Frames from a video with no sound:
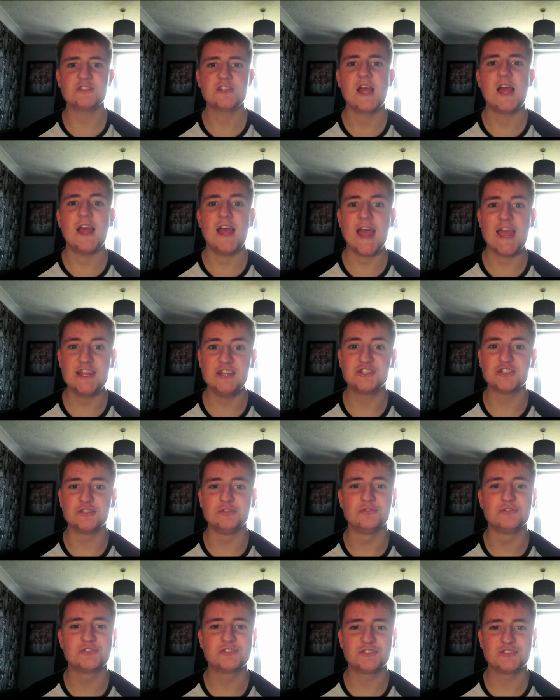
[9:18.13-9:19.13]

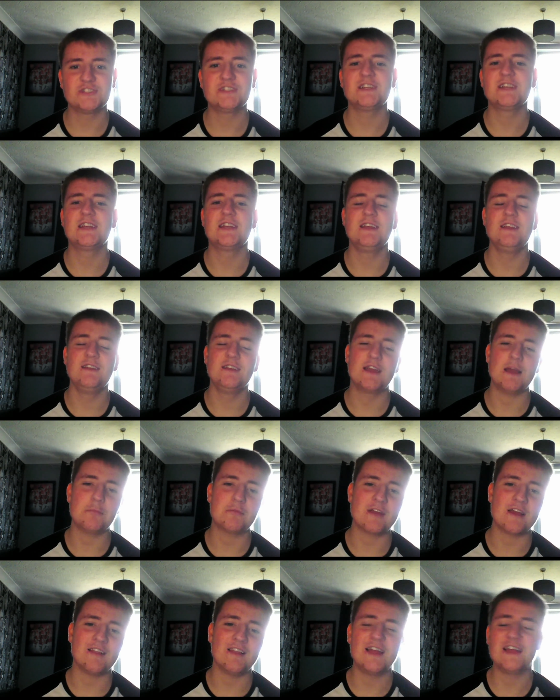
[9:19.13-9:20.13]
Jesus,
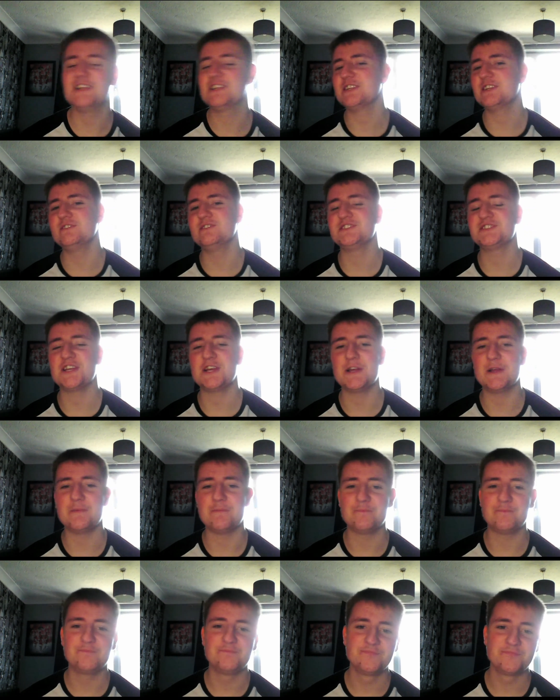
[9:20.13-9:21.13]
Gabriel Jesus.
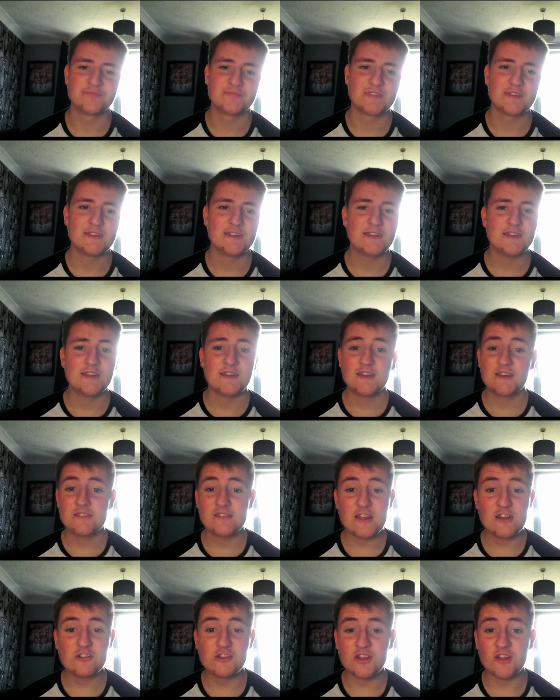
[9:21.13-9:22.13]

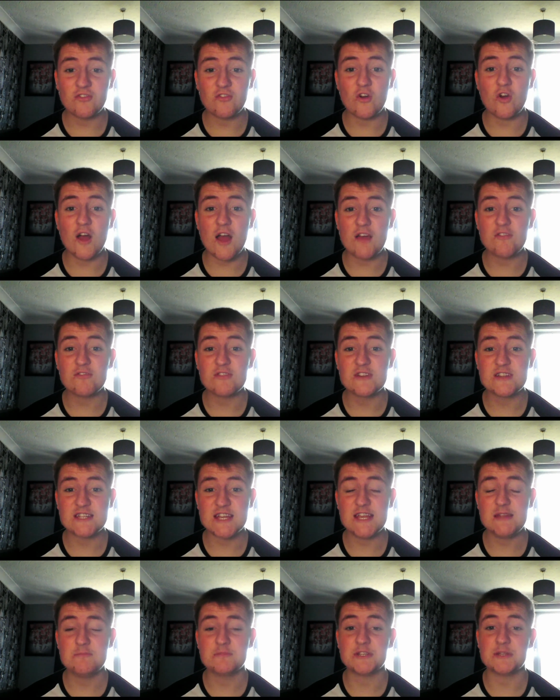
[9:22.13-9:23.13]
They just have, every
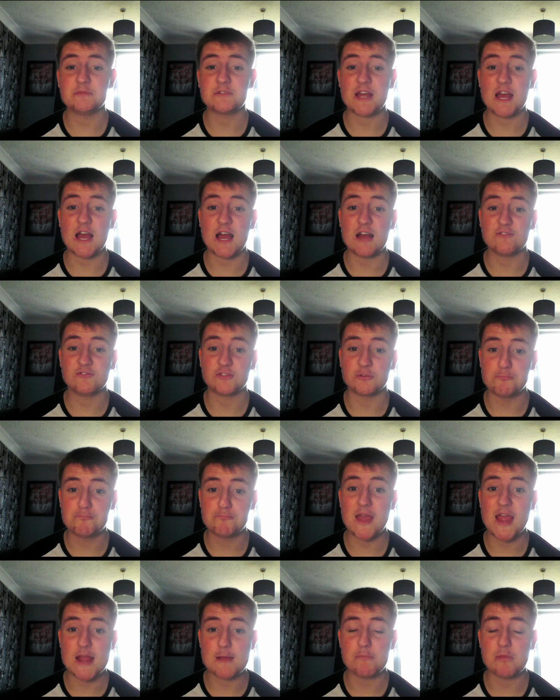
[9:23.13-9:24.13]
team seems to have some
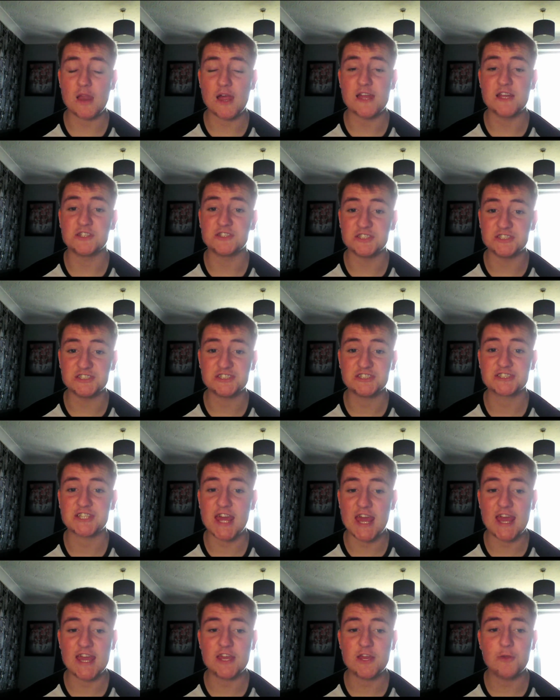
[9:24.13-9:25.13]
big players that
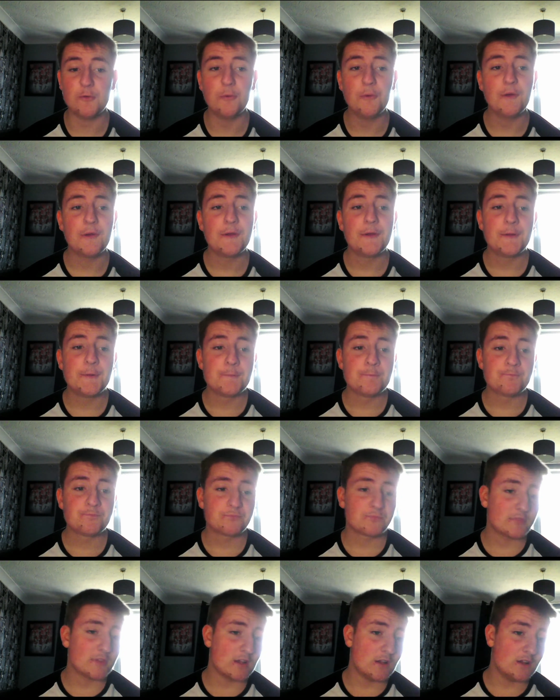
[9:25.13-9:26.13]
scare you.
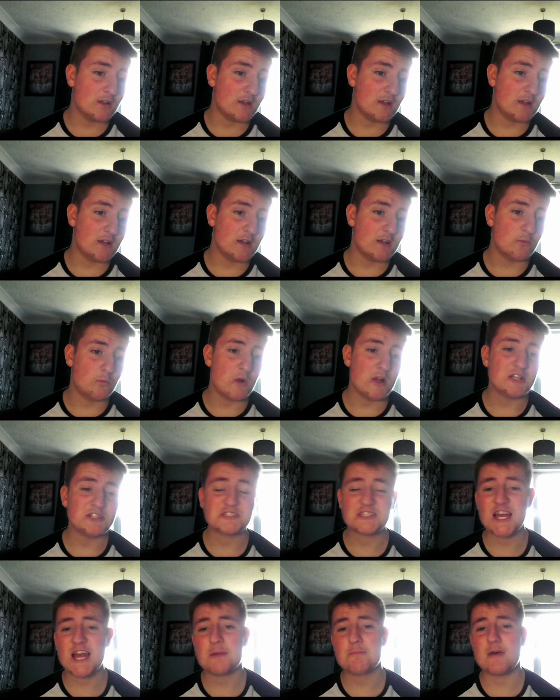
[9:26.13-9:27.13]
West
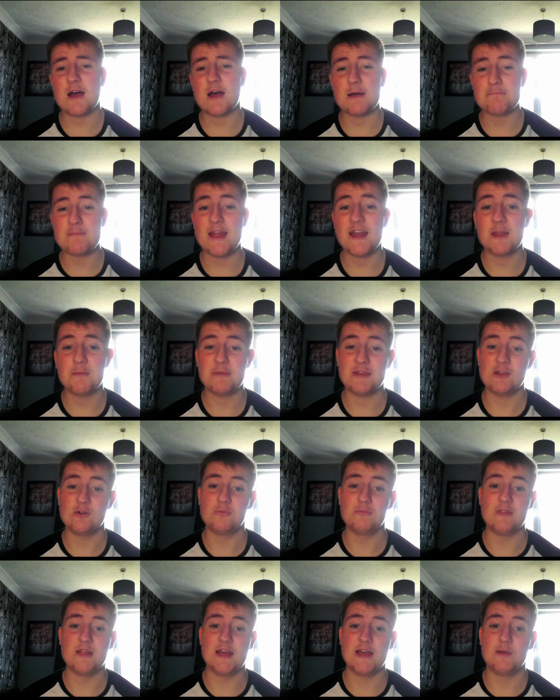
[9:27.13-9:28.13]
Ham are meant to be
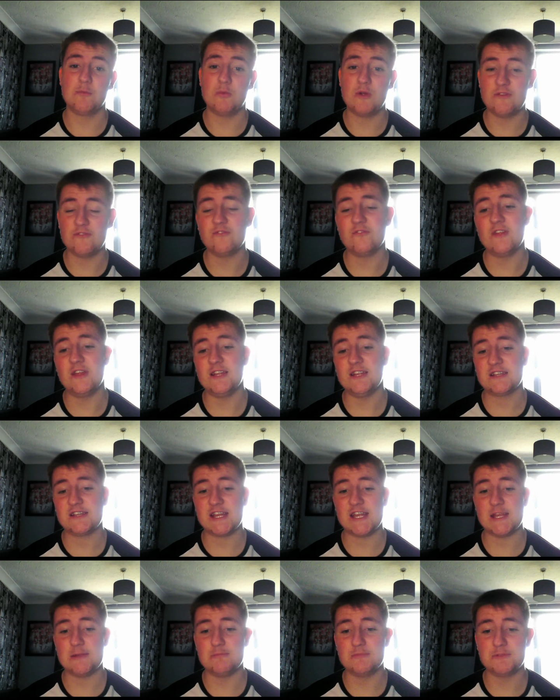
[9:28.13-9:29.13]
up there with these
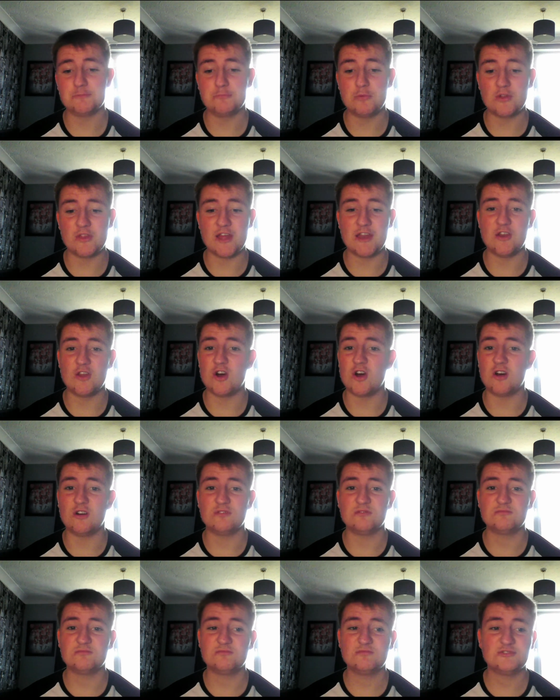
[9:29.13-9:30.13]
teams, but they're not.
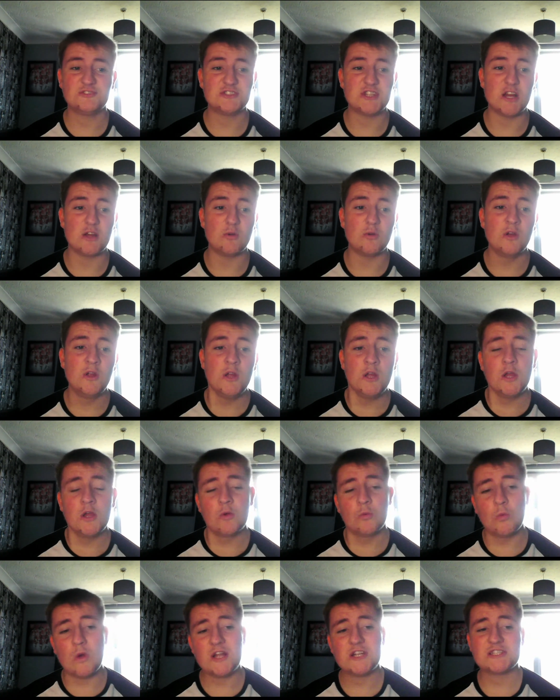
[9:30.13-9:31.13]
So
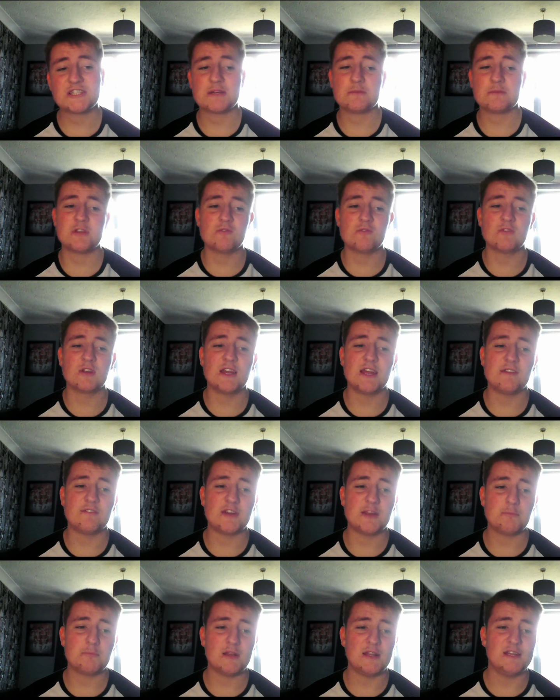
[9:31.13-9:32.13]
West Ham don't really have
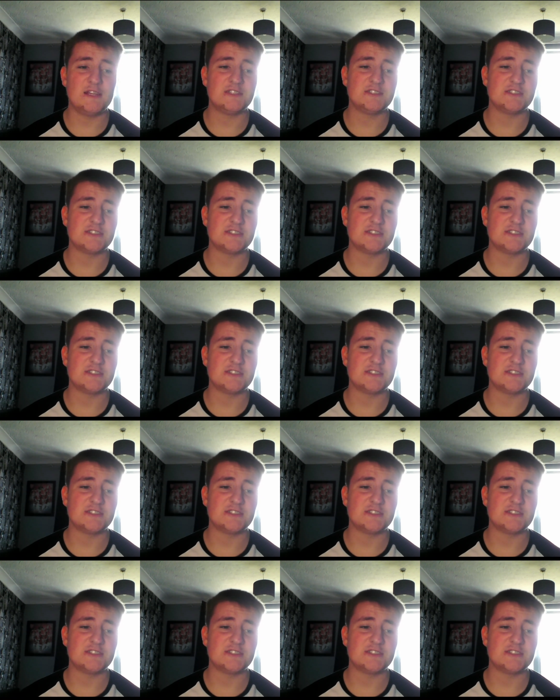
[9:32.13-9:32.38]
any players